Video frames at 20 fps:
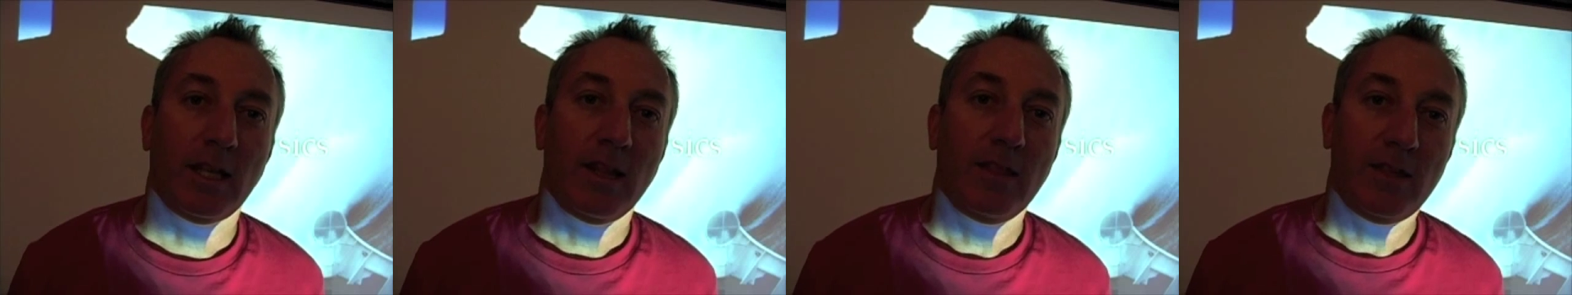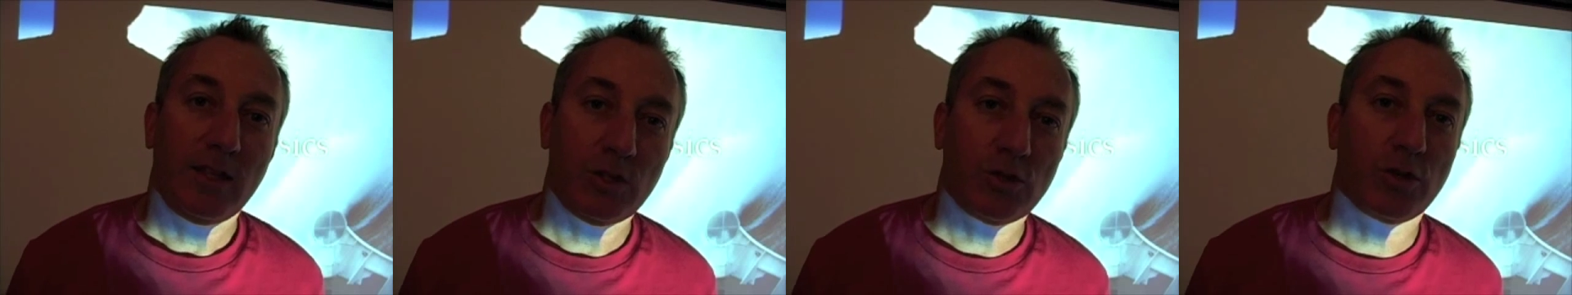
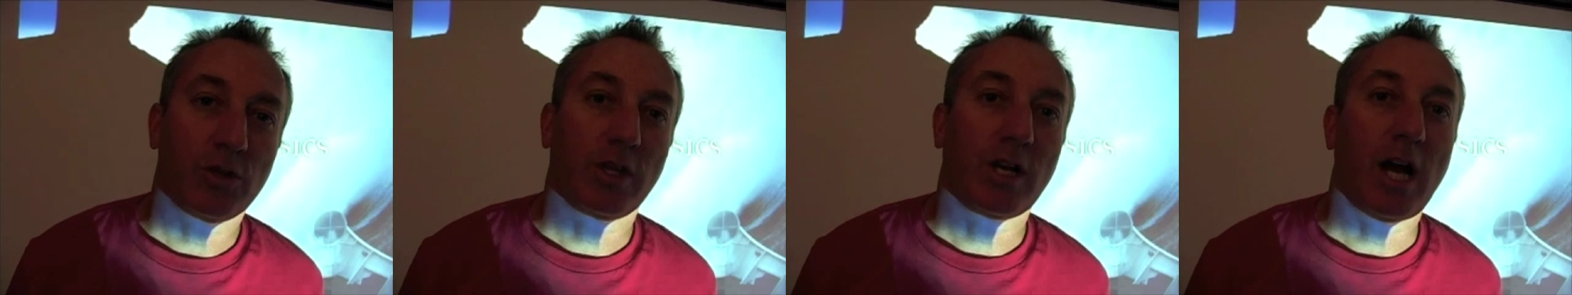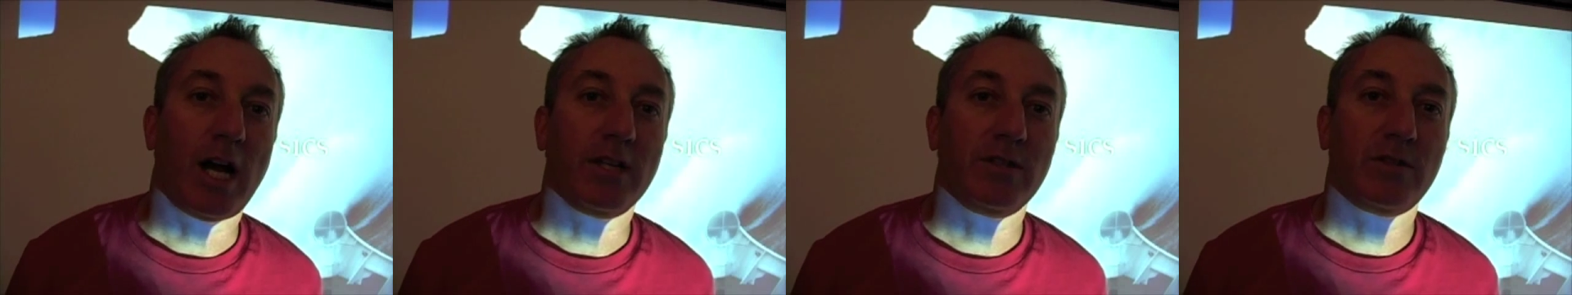These are the
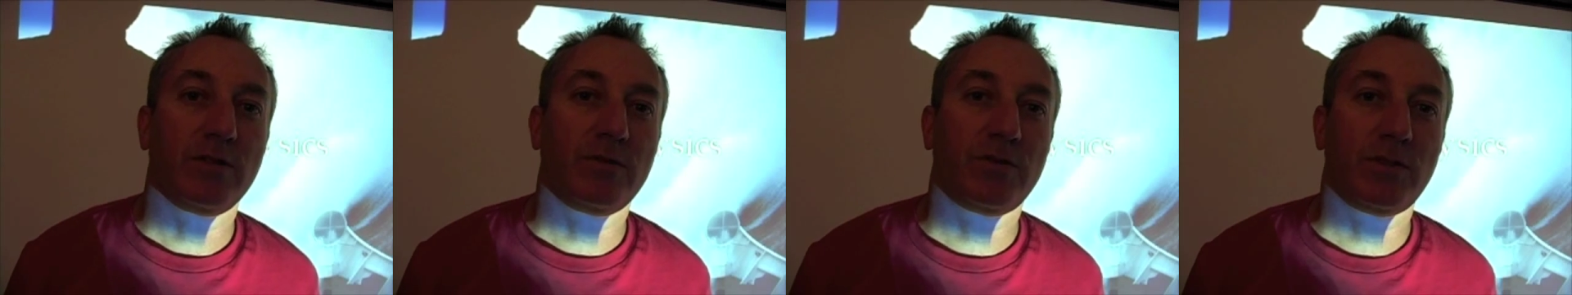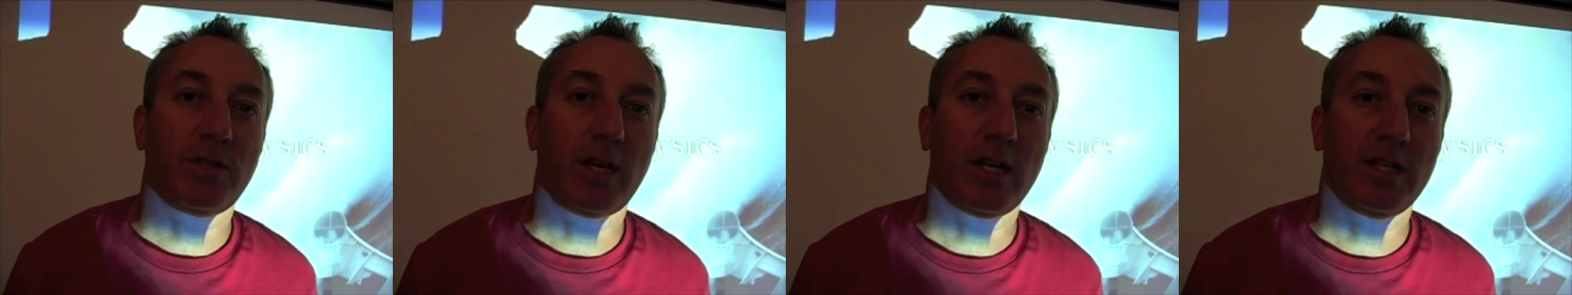kinds
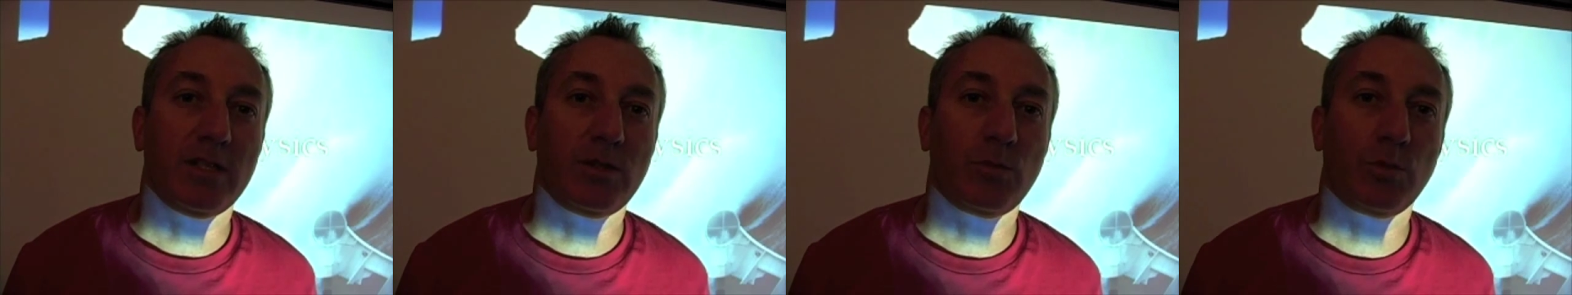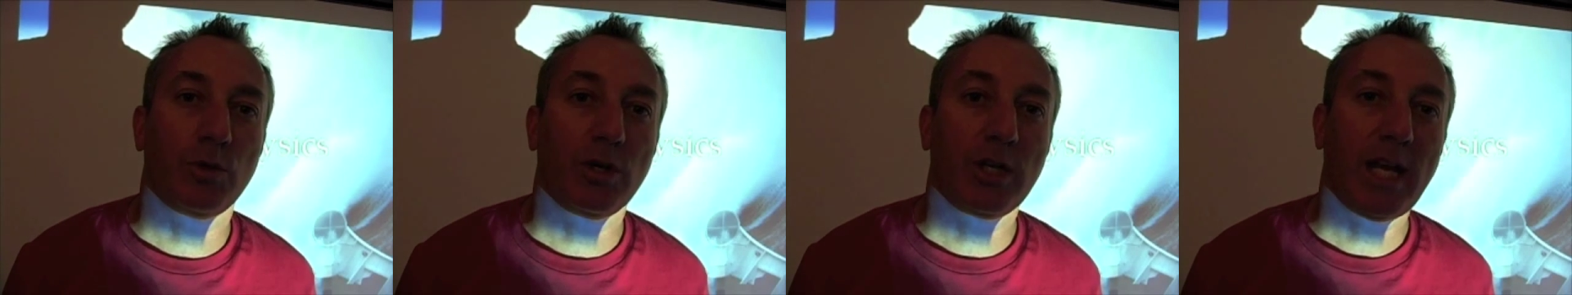of studies
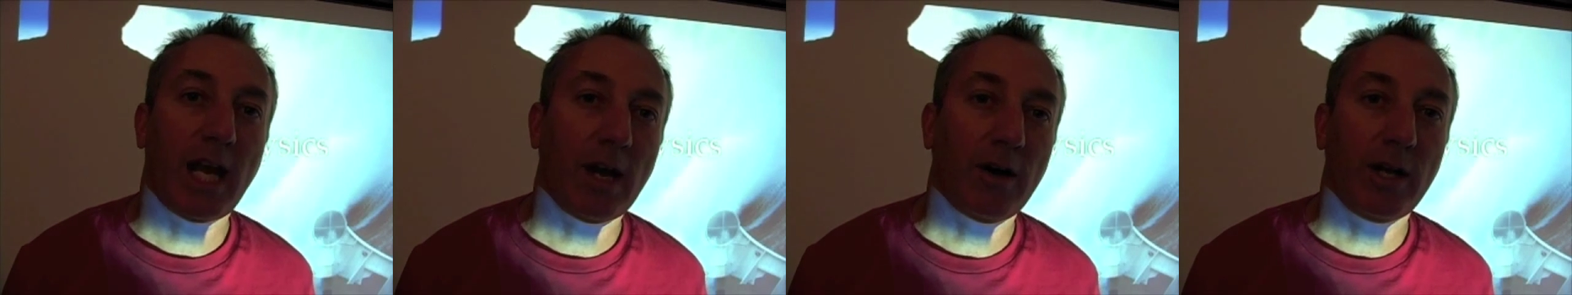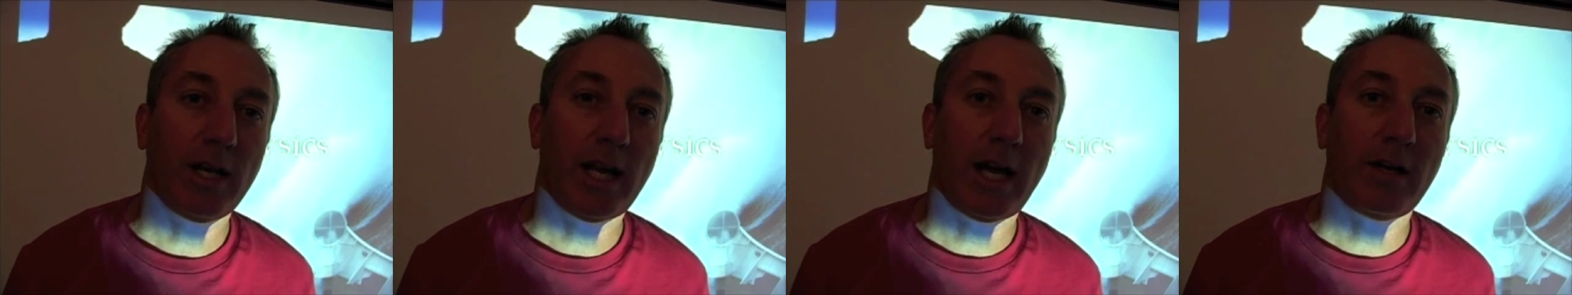that were
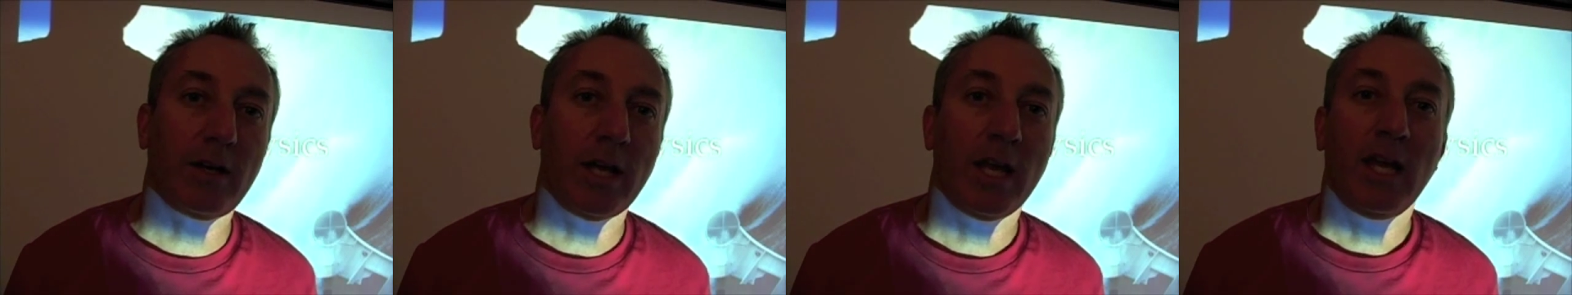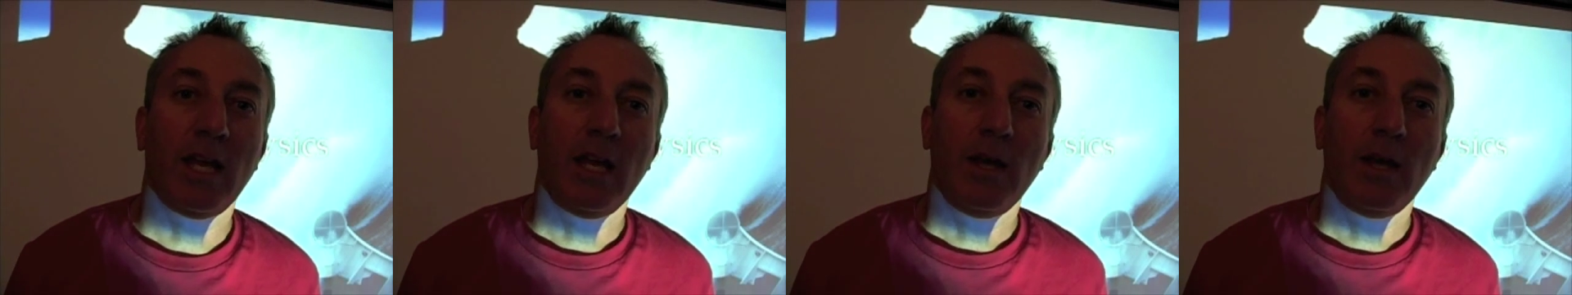carried out